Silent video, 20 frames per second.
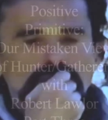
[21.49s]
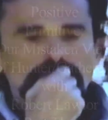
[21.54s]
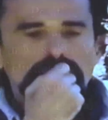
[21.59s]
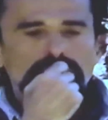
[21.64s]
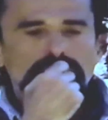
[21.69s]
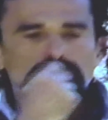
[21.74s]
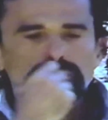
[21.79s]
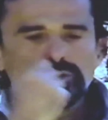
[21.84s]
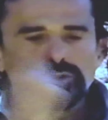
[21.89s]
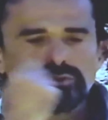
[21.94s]
no
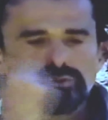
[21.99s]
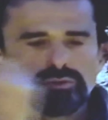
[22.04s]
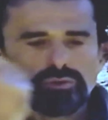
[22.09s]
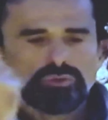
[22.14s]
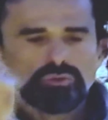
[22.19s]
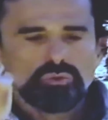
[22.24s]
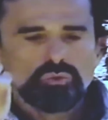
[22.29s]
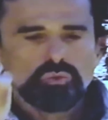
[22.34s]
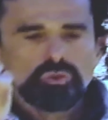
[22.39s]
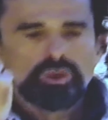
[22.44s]
matter
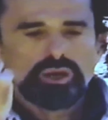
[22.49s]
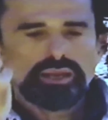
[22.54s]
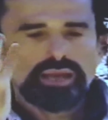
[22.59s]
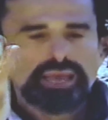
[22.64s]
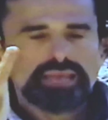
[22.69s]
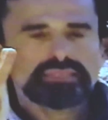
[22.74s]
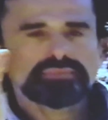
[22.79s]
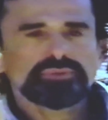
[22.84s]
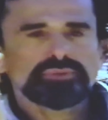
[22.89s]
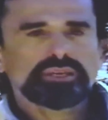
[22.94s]
what
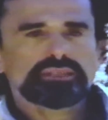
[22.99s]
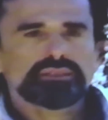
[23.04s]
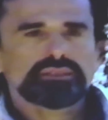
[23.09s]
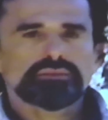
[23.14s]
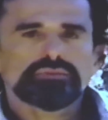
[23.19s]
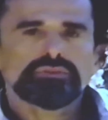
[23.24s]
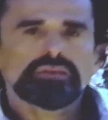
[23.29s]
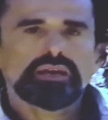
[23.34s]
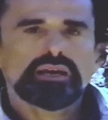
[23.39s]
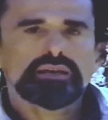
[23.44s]
aspect
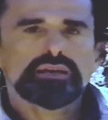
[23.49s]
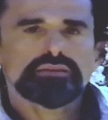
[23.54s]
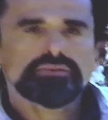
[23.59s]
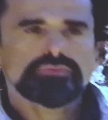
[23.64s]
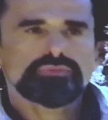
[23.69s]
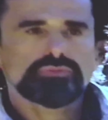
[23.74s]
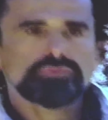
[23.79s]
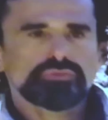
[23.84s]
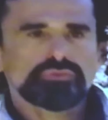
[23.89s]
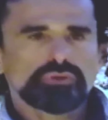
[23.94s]
of
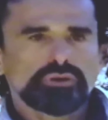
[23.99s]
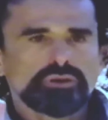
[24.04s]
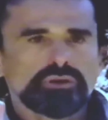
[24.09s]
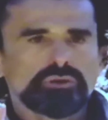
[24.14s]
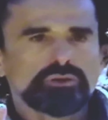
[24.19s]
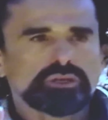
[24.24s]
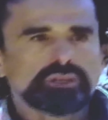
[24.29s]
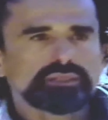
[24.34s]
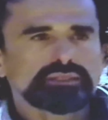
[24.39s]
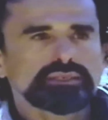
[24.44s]
life uh,
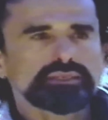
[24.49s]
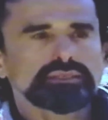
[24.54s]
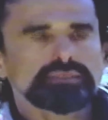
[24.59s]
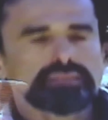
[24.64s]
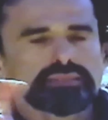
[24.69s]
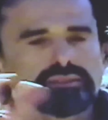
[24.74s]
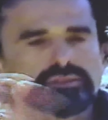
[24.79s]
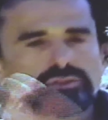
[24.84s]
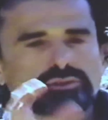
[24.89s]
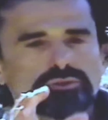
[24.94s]
or
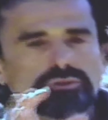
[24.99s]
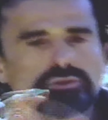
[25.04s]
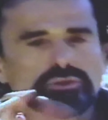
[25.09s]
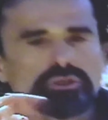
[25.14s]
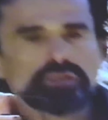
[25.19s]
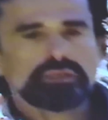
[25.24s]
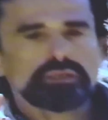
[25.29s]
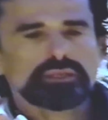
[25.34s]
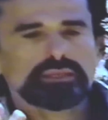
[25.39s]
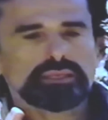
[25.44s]
existence you
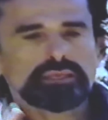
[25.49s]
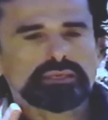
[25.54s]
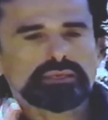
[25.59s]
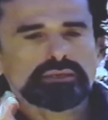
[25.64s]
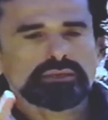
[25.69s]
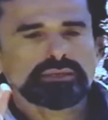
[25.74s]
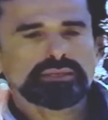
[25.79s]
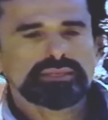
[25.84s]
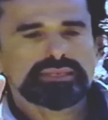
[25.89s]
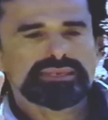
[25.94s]
look,
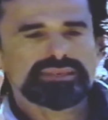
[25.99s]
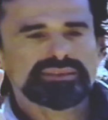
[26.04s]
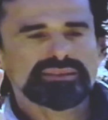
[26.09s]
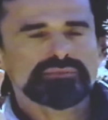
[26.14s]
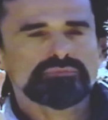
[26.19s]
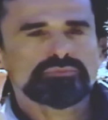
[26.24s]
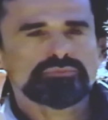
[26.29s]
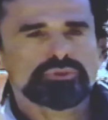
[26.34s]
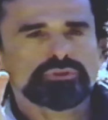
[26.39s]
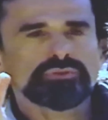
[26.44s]
the,
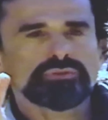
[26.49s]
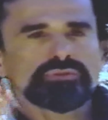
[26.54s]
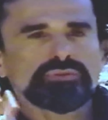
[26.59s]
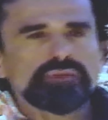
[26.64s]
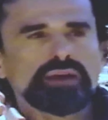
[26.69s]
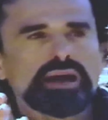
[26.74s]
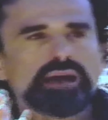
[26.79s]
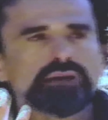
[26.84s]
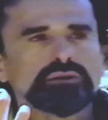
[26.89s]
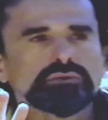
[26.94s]
the
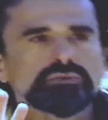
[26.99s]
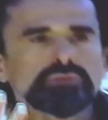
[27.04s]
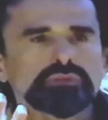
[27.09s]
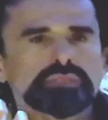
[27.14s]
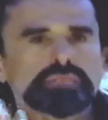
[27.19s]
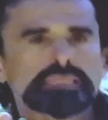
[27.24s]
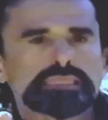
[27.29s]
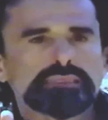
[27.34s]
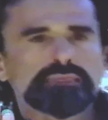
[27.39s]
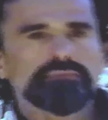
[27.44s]

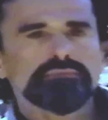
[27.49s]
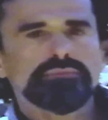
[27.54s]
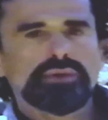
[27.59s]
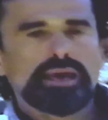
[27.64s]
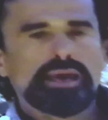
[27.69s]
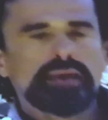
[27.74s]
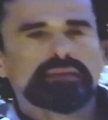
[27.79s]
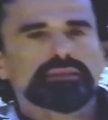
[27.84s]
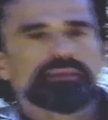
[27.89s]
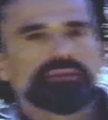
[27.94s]
profound
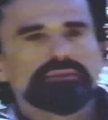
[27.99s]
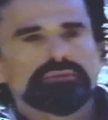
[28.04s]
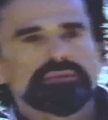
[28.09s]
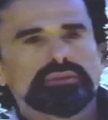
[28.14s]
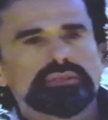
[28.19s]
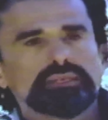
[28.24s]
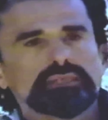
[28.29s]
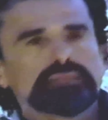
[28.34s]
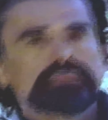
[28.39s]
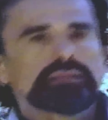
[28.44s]
impact of
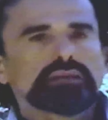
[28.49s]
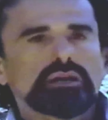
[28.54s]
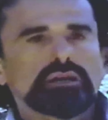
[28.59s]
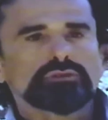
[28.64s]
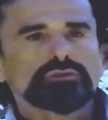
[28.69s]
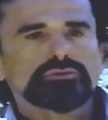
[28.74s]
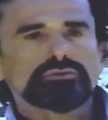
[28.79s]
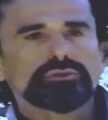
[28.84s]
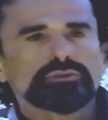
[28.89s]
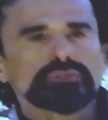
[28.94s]
this
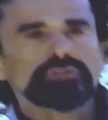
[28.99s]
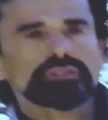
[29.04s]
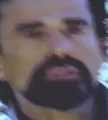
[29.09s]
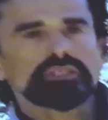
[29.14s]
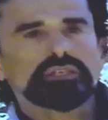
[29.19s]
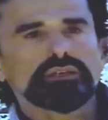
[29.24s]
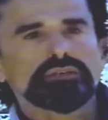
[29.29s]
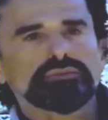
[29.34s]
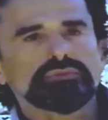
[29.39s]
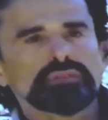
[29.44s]
cultural
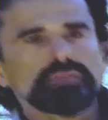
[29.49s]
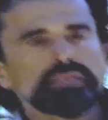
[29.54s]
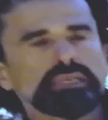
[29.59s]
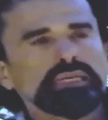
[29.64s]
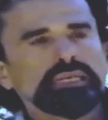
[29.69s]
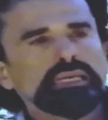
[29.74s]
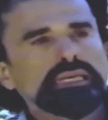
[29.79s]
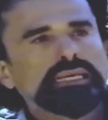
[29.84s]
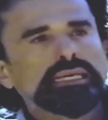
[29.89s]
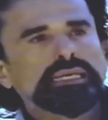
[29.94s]
shift
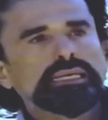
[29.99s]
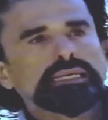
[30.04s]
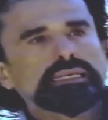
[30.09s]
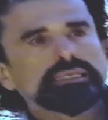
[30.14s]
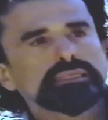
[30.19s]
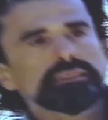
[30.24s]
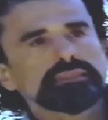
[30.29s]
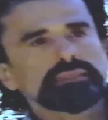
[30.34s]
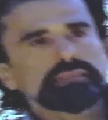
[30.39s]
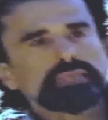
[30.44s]

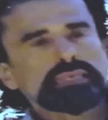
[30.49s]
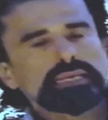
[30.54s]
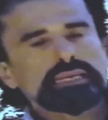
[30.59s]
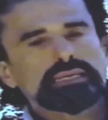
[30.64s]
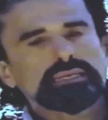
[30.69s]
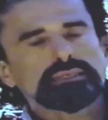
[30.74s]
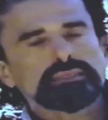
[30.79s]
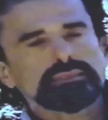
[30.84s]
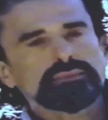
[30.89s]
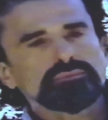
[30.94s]
is,
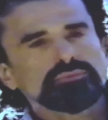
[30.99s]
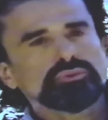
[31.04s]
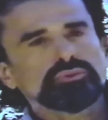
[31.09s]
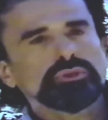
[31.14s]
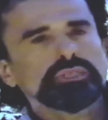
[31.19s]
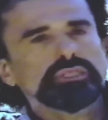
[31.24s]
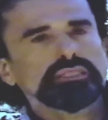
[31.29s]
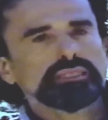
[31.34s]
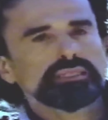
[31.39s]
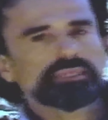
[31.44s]
is
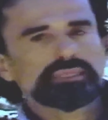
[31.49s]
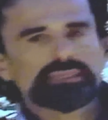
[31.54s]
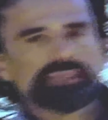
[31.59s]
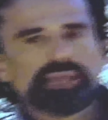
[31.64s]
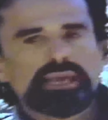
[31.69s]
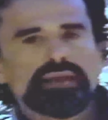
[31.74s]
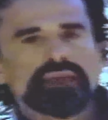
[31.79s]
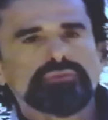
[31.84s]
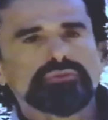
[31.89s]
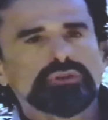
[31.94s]
imprinted
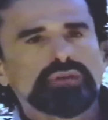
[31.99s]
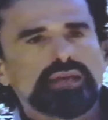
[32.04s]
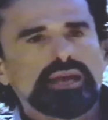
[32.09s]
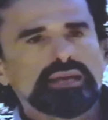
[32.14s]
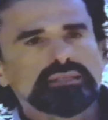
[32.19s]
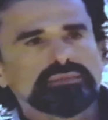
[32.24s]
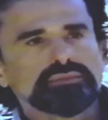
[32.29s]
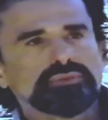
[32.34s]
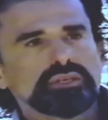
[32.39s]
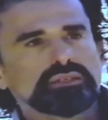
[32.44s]
in every
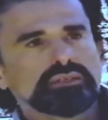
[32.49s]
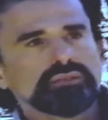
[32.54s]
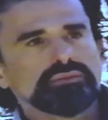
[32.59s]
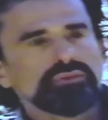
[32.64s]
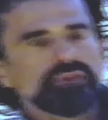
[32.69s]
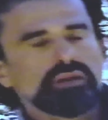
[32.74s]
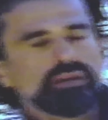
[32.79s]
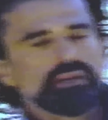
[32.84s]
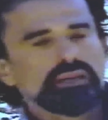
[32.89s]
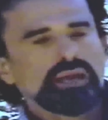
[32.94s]
aspect
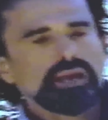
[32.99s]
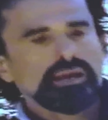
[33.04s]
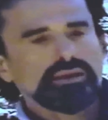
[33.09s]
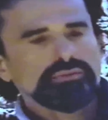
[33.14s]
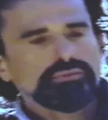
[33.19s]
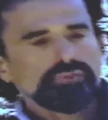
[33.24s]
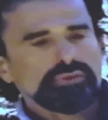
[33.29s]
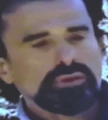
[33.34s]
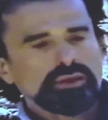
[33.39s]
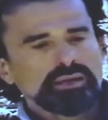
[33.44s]
of our
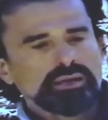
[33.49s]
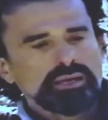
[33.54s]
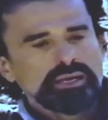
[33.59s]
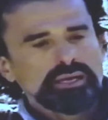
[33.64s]
life. Uh,